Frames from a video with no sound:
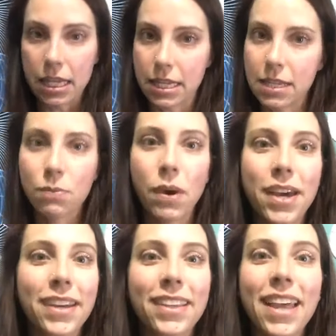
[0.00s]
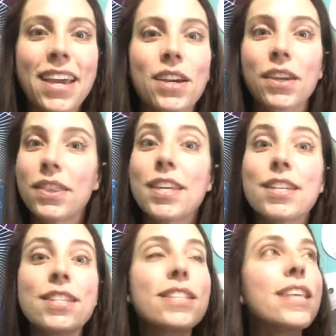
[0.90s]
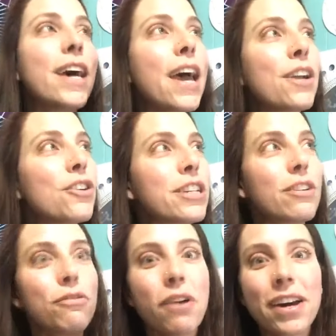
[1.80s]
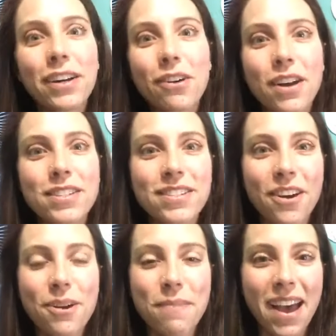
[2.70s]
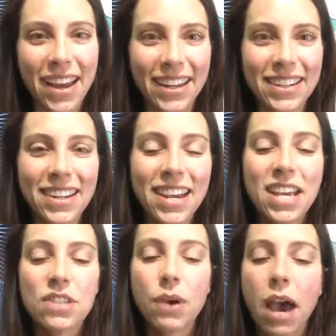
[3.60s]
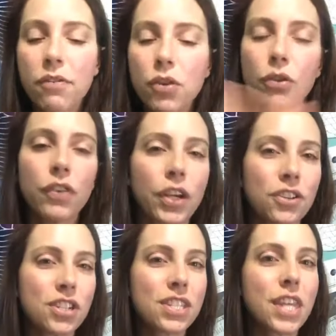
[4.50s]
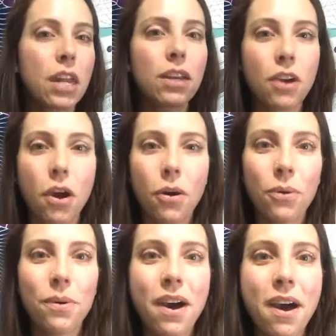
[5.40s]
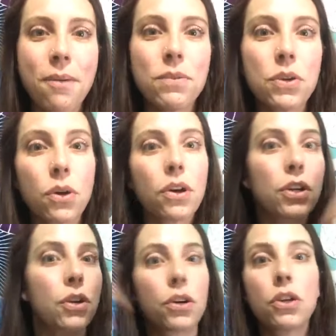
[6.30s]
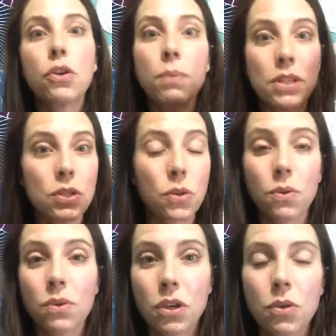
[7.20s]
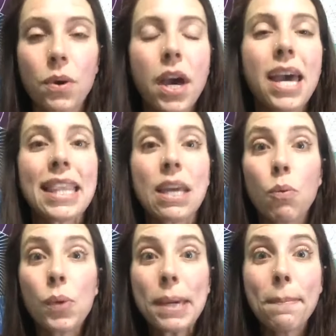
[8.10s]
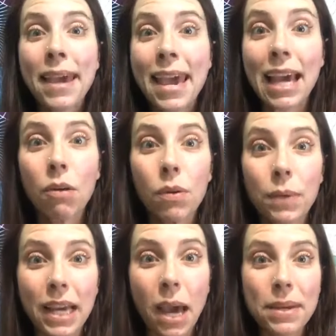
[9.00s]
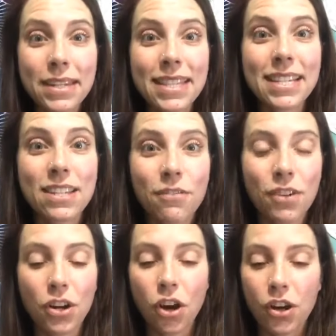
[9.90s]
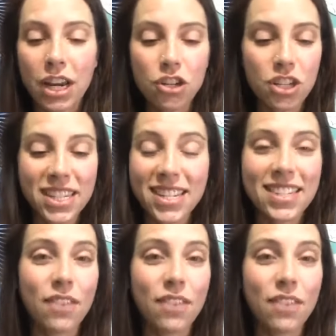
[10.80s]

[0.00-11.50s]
is the energy of what crosses our mind. So have no fear. Just let it go. Your human suit that we pick when we come into these different incarnations, it doesn't give a